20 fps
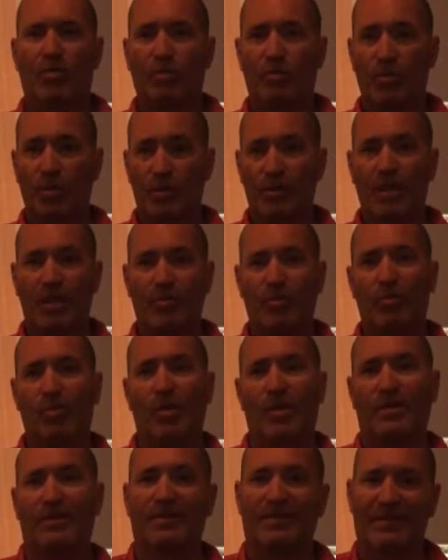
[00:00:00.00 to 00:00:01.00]
Rule number
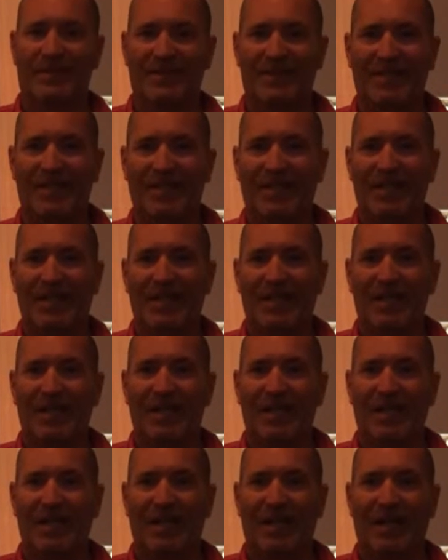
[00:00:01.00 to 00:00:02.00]
1,
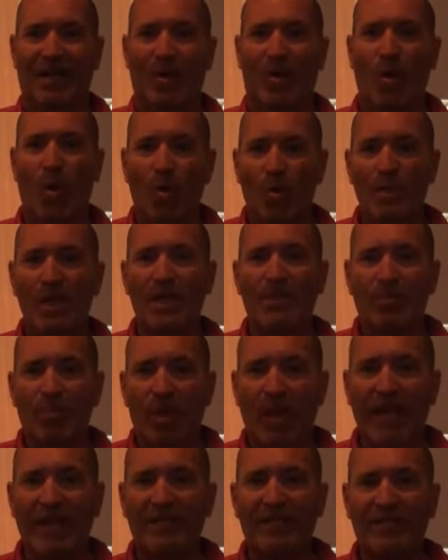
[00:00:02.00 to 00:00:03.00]
only
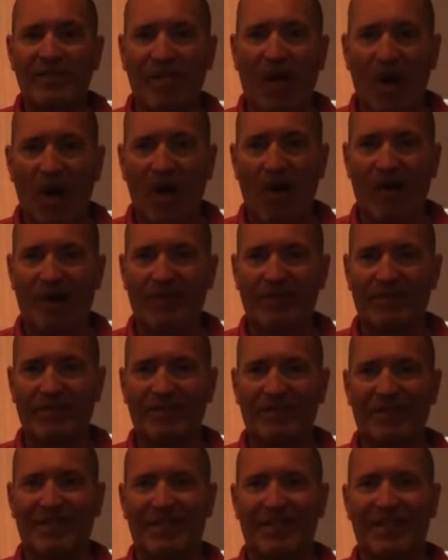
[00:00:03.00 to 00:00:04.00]
play
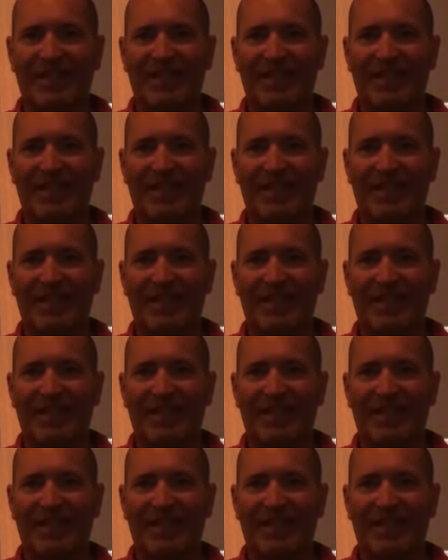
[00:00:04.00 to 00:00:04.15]
songs